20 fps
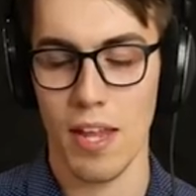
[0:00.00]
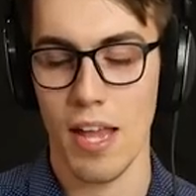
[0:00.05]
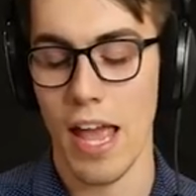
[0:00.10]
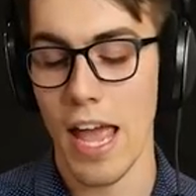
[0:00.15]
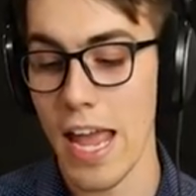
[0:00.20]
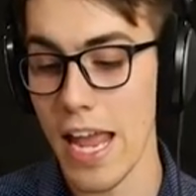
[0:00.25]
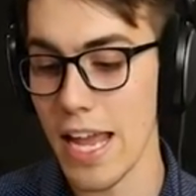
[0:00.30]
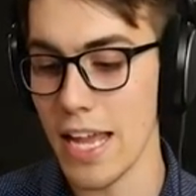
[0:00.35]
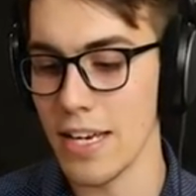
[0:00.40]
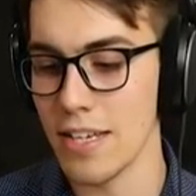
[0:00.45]

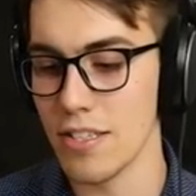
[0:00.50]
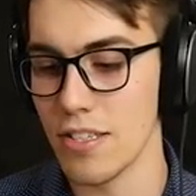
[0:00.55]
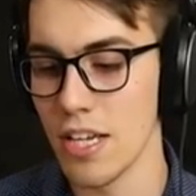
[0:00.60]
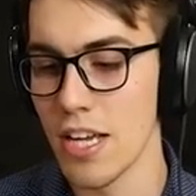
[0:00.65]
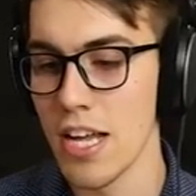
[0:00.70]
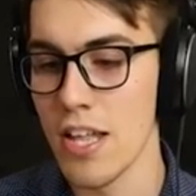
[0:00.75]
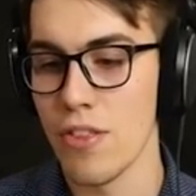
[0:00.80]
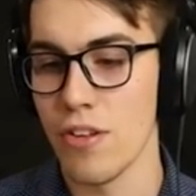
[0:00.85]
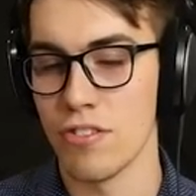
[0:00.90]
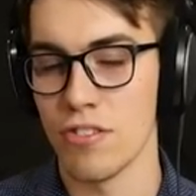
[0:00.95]
And
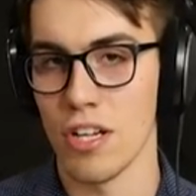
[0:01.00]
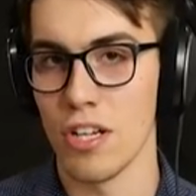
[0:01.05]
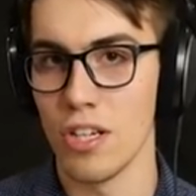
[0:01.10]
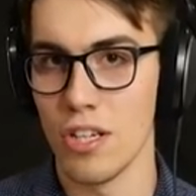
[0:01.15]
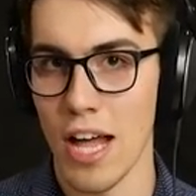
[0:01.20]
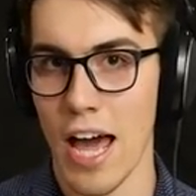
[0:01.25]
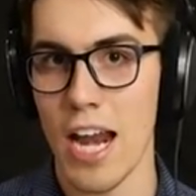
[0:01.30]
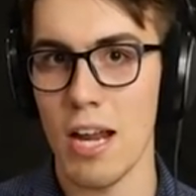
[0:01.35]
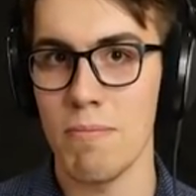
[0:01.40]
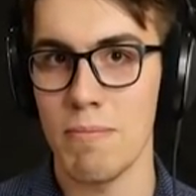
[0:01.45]
there's a
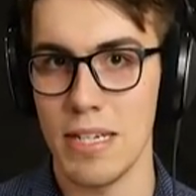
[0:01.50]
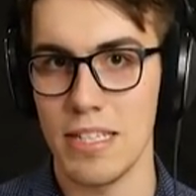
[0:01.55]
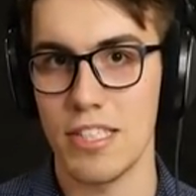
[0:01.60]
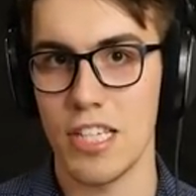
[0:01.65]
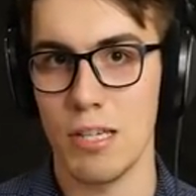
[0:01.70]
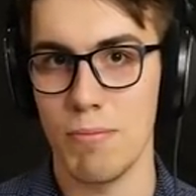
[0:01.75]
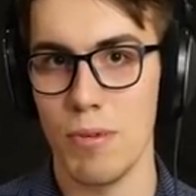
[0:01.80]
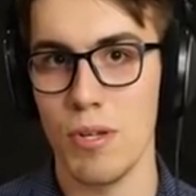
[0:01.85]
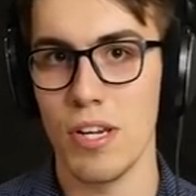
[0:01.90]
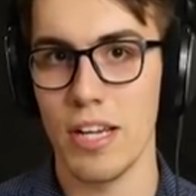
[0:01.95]
lot of
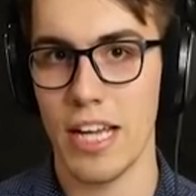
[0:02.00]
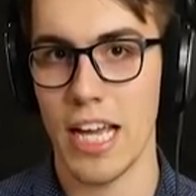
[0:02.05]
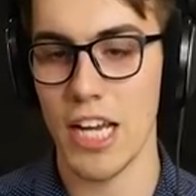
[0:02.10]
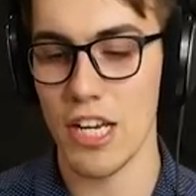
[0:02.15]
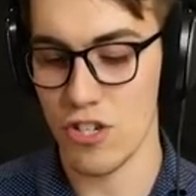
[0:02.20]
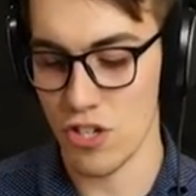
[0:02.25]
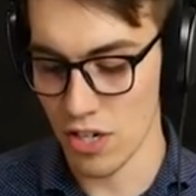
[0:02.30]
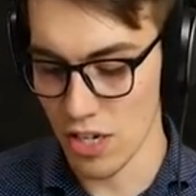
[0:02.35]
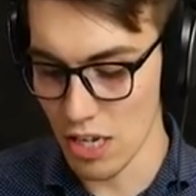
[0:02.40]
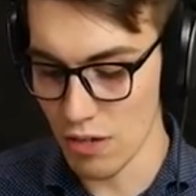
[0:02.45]

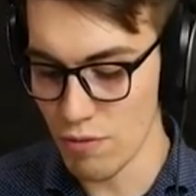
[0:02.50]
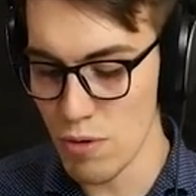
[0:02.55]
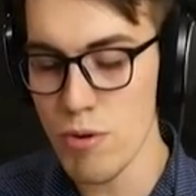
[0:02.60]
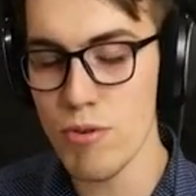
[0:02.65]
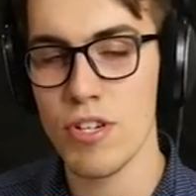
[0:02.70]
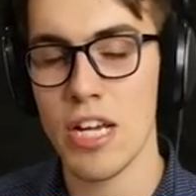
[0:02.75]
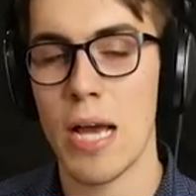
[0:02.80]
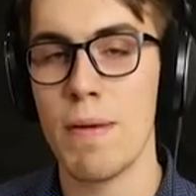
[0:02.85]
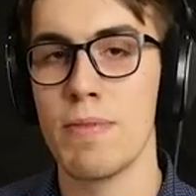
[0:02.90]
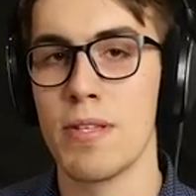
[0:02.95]
miscommunication. If you
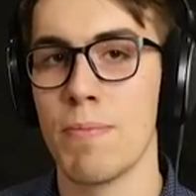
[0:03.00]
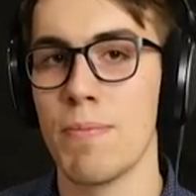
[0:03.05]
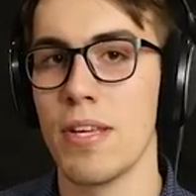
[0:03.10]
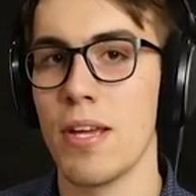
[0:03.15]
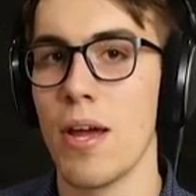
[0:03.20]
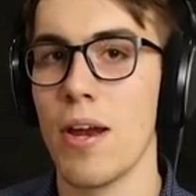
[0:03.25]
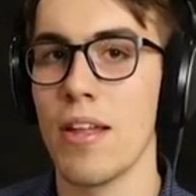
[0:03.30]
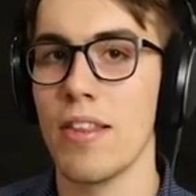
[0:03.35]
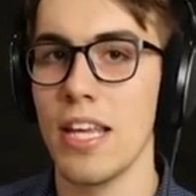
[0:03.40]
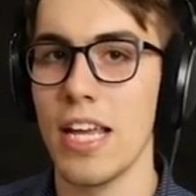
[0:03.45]
type
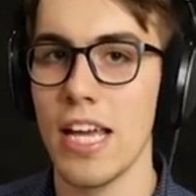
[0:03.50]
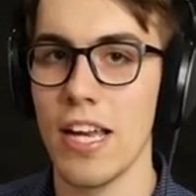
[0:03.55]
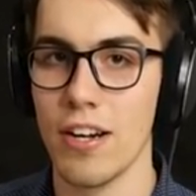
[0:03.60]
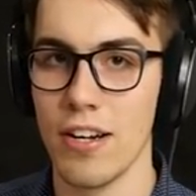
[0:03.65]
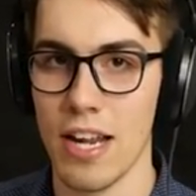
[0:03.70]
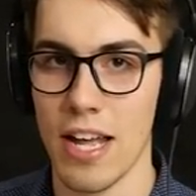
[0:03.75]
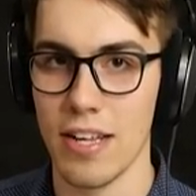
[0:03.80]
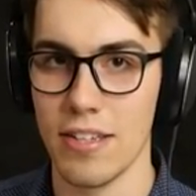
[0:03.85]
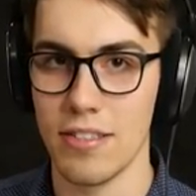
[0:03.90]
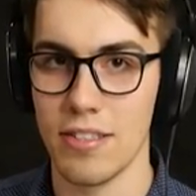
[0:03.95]
something out on the
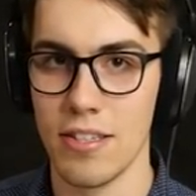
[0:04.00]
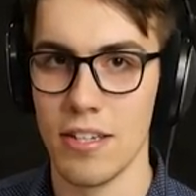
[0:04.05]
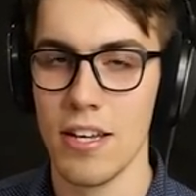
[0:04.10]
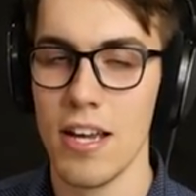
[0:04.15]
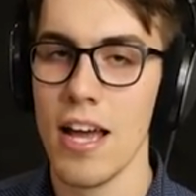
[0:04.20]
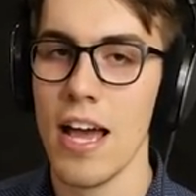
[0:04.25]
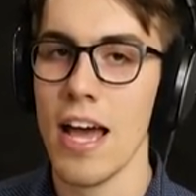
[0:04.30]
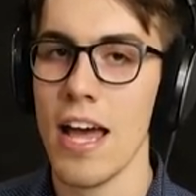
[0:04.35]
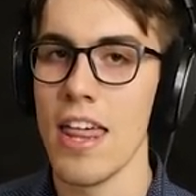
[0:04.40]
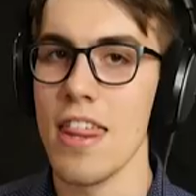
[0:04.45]
internet,
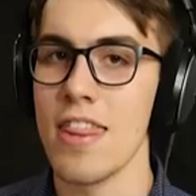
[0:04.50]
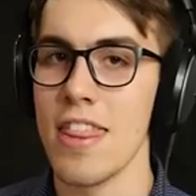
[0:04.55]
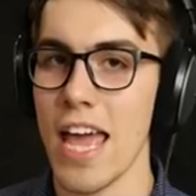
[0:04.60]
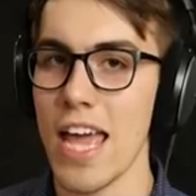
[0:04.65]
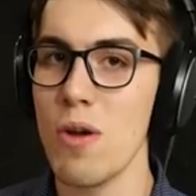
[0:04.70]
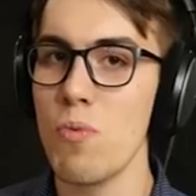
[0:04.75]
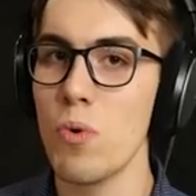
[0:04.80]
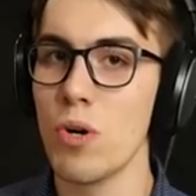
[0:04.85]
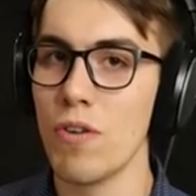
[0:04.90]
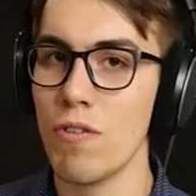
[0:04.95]

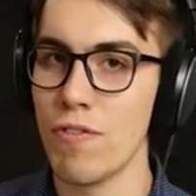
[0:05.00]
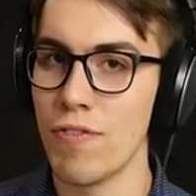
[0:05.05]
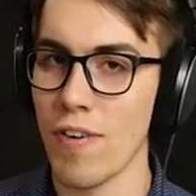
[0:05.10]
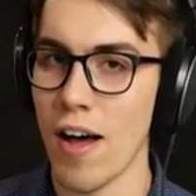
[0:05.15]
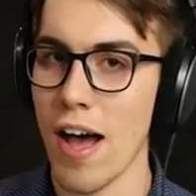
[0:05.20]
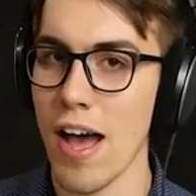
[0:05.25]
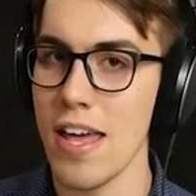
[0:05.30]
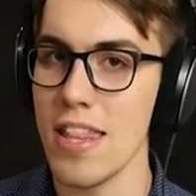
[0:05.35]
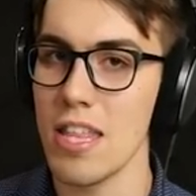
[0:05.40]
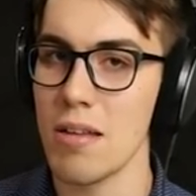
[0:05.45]
they will
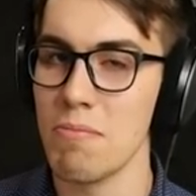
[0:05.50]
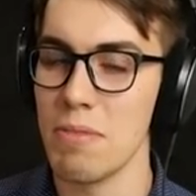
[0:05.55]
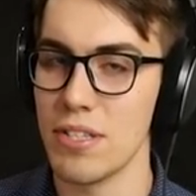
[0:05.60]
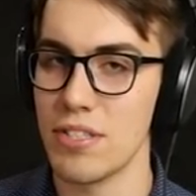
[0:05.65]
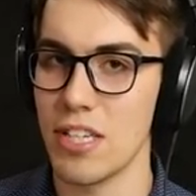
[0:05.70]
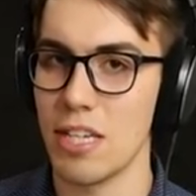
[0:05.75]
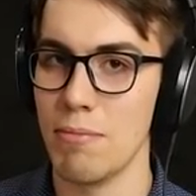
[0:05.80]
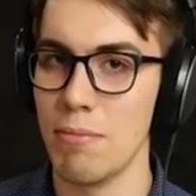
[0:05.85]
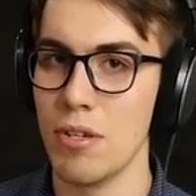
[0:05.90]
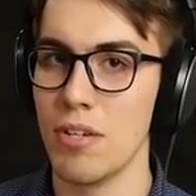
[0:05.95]
find the
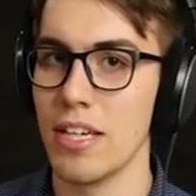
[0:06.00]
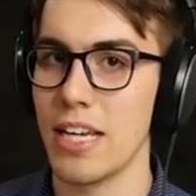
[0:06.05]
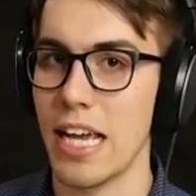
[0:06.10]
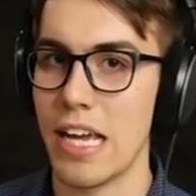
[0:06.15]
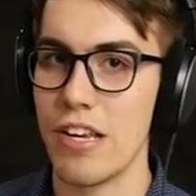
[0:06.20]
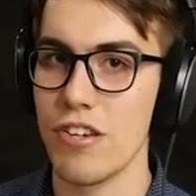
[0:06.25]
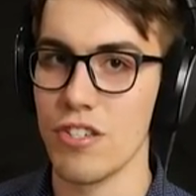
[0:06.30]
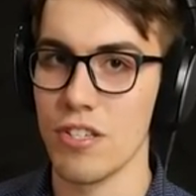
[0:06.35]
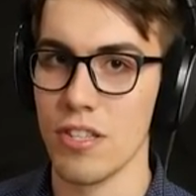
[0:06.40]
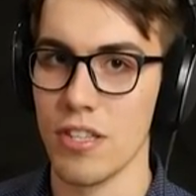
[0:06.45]

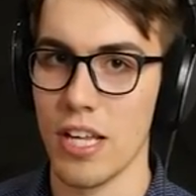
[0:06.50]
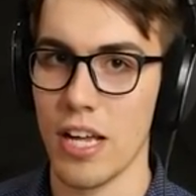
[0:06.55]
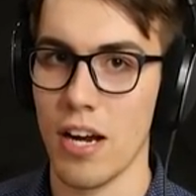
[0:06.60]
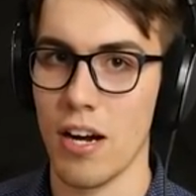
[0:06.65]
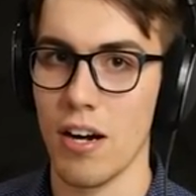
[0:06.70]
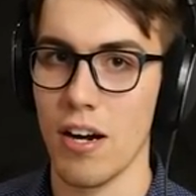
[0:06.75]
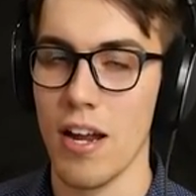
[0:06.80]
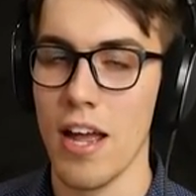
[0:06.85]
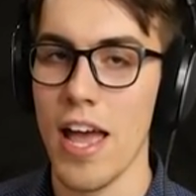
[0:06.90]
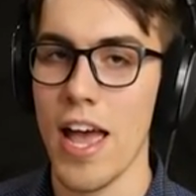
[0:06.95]
miscommunication
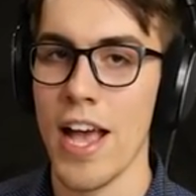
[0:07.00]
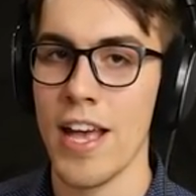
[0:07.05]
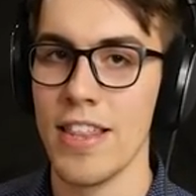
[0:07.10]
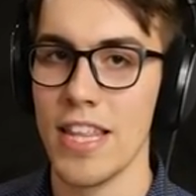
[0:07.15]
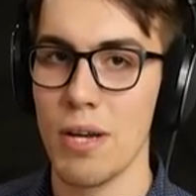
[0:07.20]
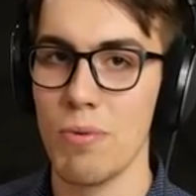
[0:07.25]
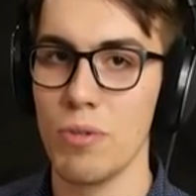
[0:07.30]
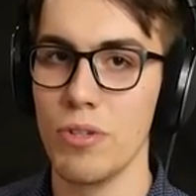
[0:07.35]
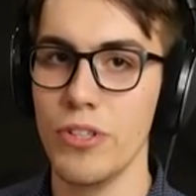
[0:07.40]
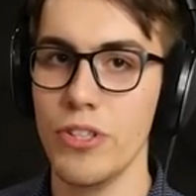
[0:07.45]
there and
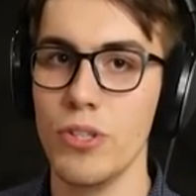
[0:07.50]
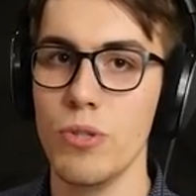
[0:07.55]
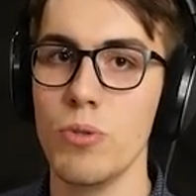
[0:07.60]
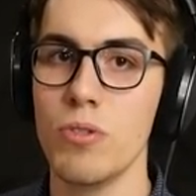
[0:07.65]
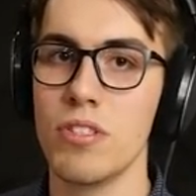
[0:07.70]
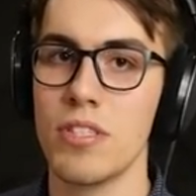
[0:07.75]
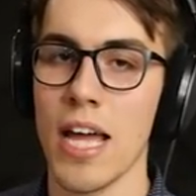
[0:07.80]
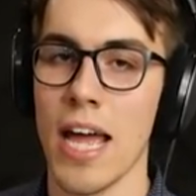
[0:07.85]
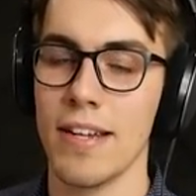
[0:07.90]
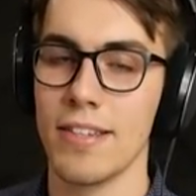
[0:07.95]
they will
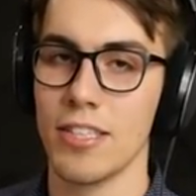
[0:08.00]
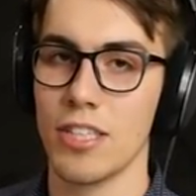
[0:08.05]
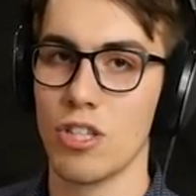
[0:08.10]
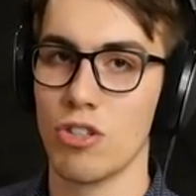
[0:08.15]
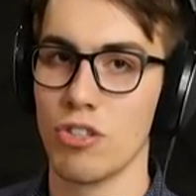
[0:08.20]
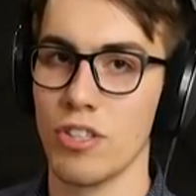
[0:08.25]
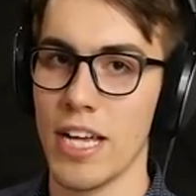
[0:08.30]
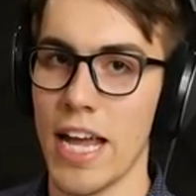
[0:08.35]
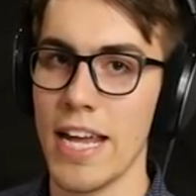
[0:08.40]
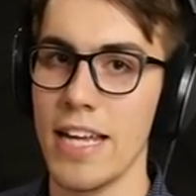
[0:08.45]
use that to
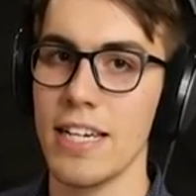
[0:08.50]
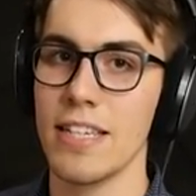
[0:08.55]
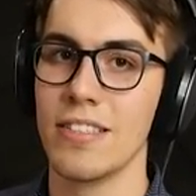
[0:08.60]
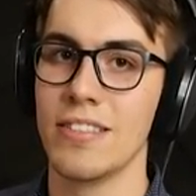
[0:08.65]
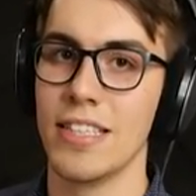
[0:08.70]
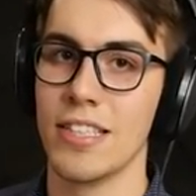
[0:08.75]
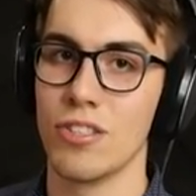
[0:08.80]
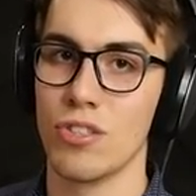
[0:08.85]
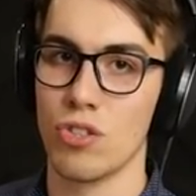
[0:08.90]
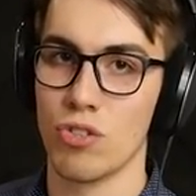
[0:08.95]
create
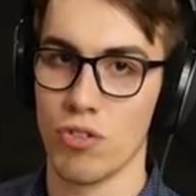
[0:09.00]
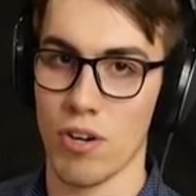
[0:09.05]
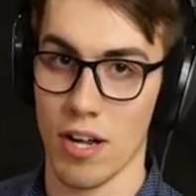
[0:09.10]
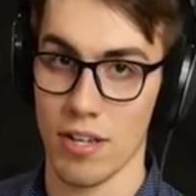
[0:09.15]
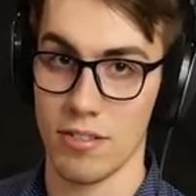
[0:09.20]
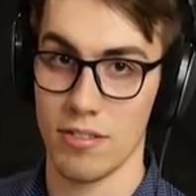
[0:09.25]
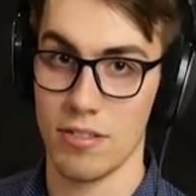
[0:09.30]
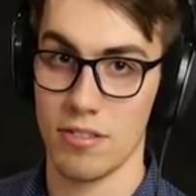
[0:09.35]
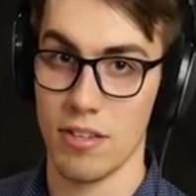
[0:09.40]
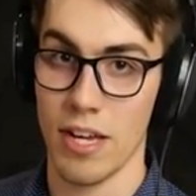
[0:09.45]

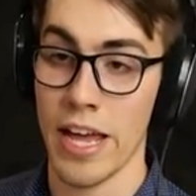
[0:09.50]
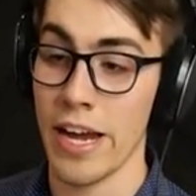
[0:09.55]
distrust.